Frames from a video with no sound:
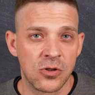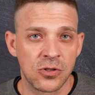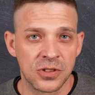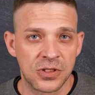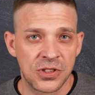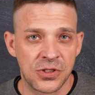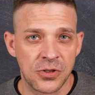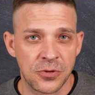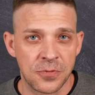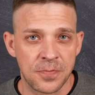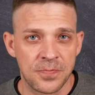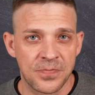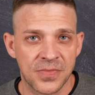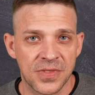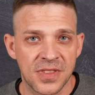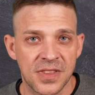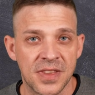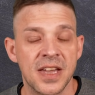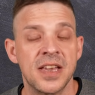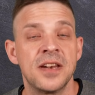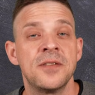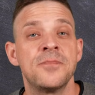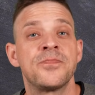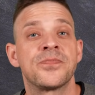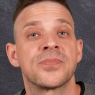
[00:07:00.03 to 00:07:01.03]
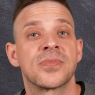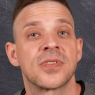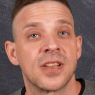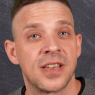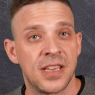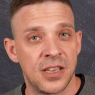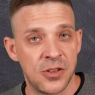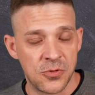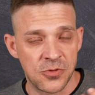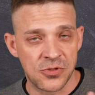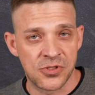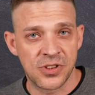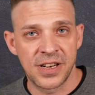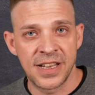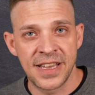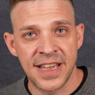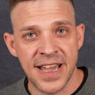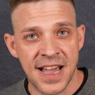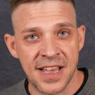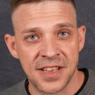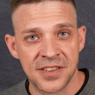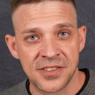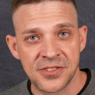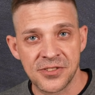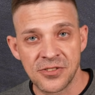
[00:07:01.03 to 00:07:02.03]
to, then usually
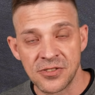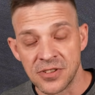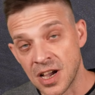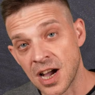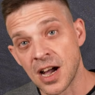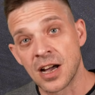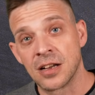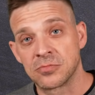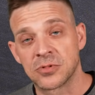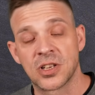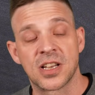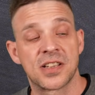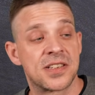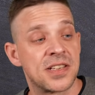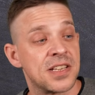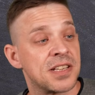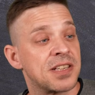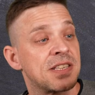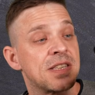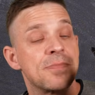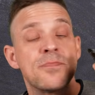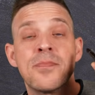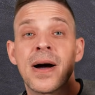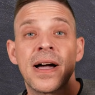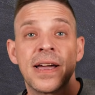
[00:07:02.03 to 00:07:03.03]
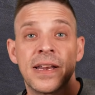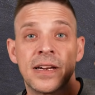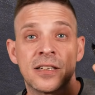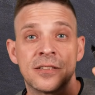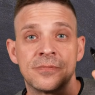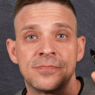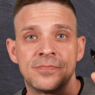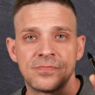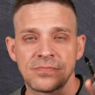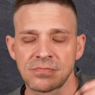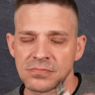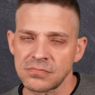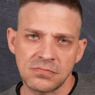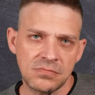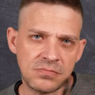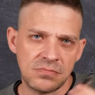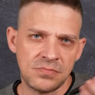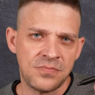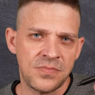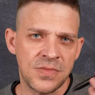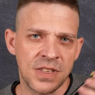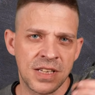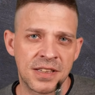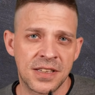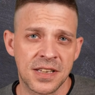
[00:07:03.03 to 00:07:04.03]
answer, ja, das ist meiner.
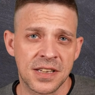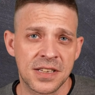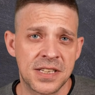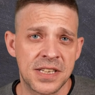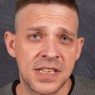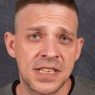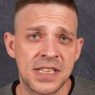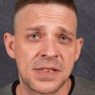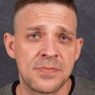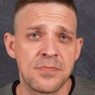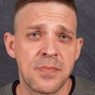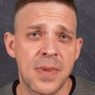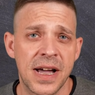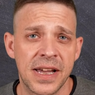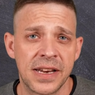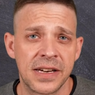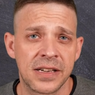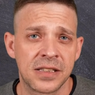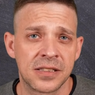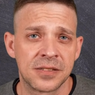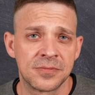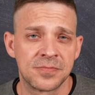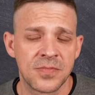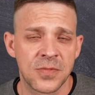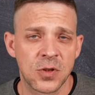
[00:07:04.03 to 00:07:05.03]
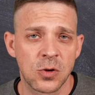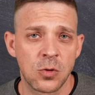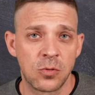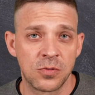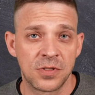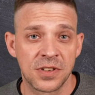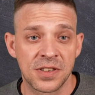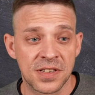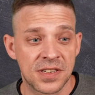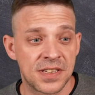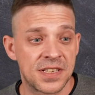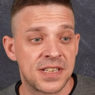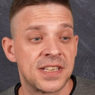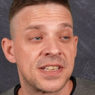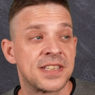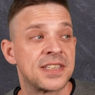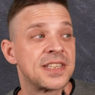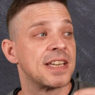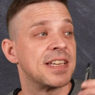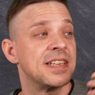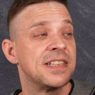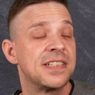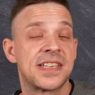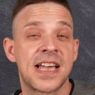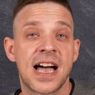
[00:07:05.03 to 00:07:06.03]
Das ist meiner. Oder das
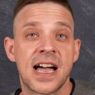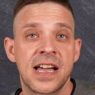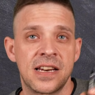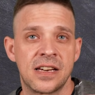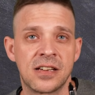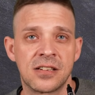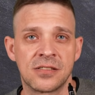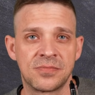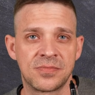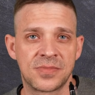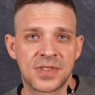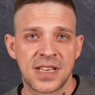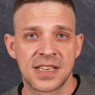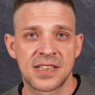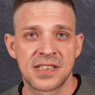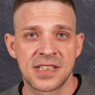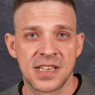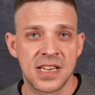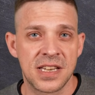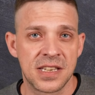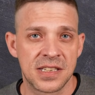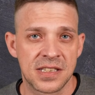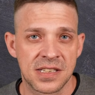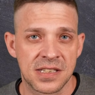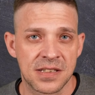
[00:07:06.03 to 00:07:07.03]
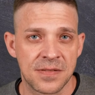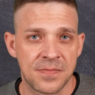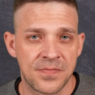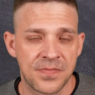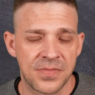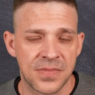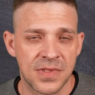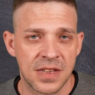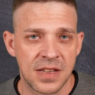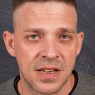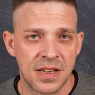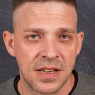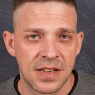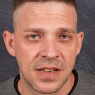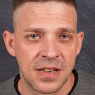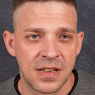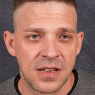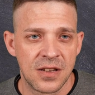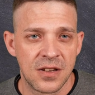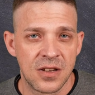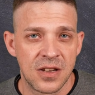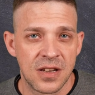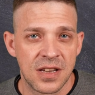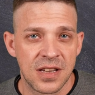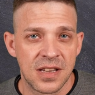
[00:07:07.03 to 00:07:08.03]
ist seiner. That's his.
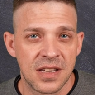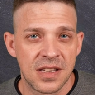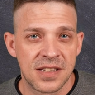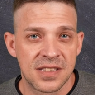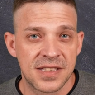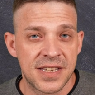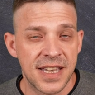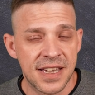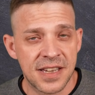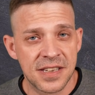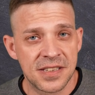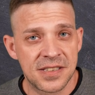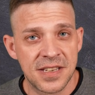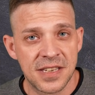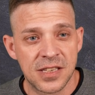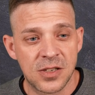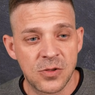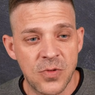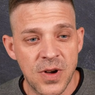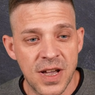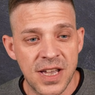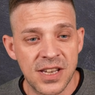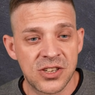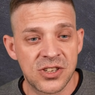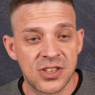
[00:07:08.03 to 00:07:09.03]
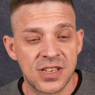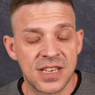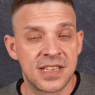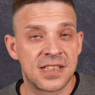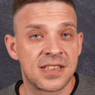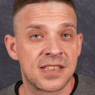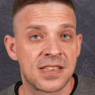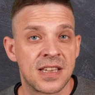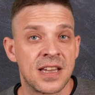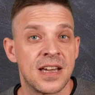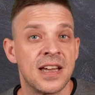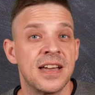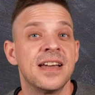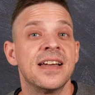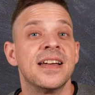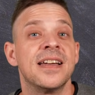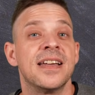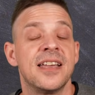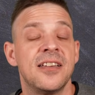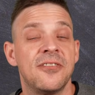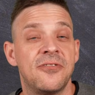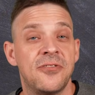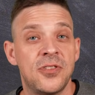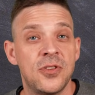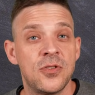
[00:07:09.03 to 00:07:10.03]
Second situation is
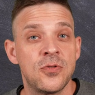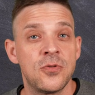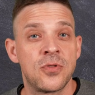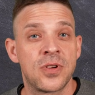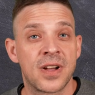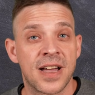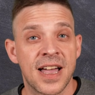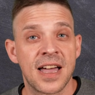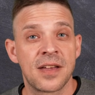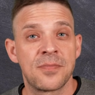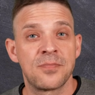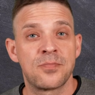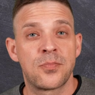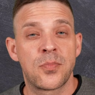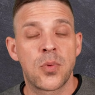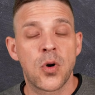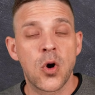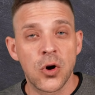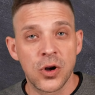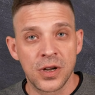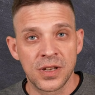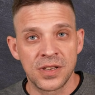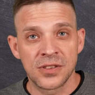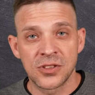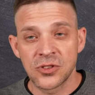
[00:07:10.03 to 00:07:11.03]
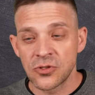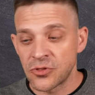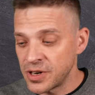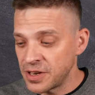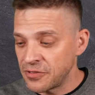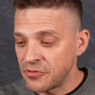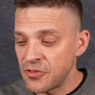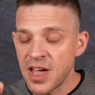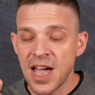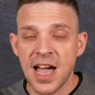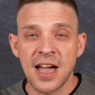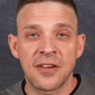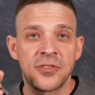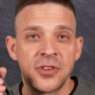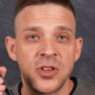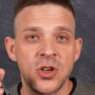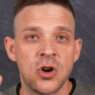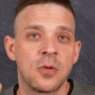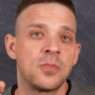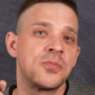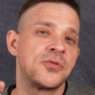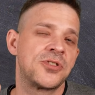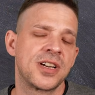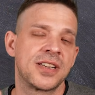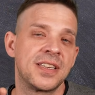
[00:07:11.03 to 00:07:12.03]
if you can point or if you have the
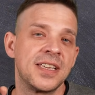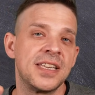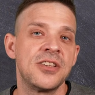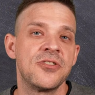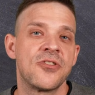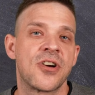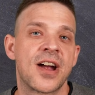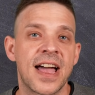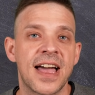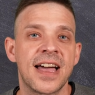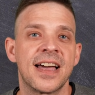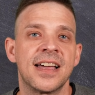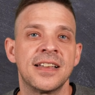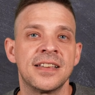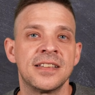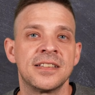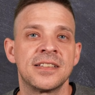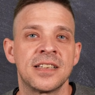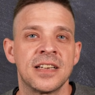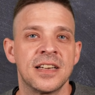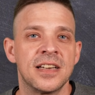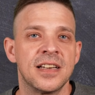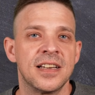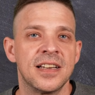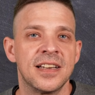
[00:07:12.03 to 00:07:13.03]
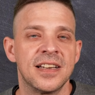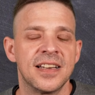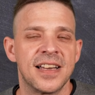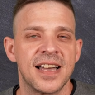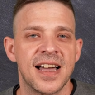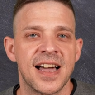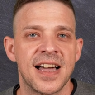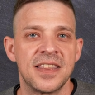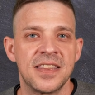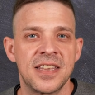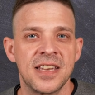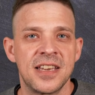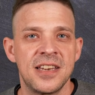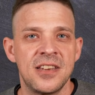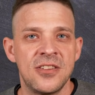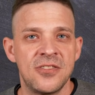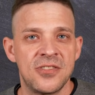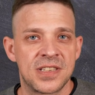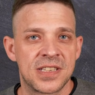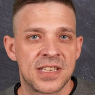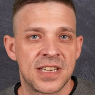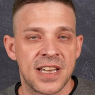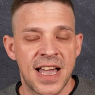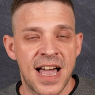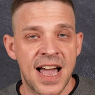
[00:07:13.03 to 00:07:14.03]
object in your hand and then you
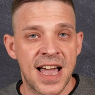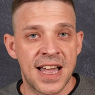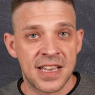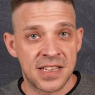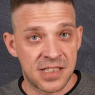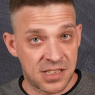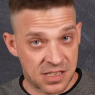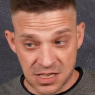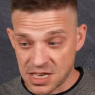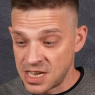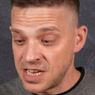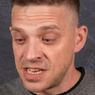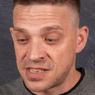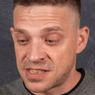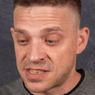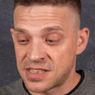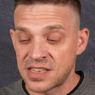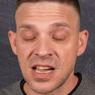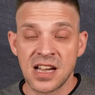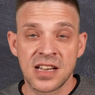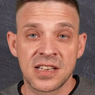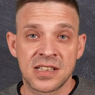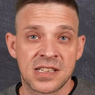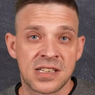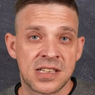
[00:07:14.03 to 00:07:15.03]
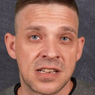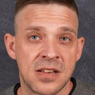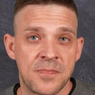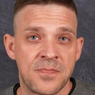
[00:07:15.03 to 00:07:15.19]
ask, ist das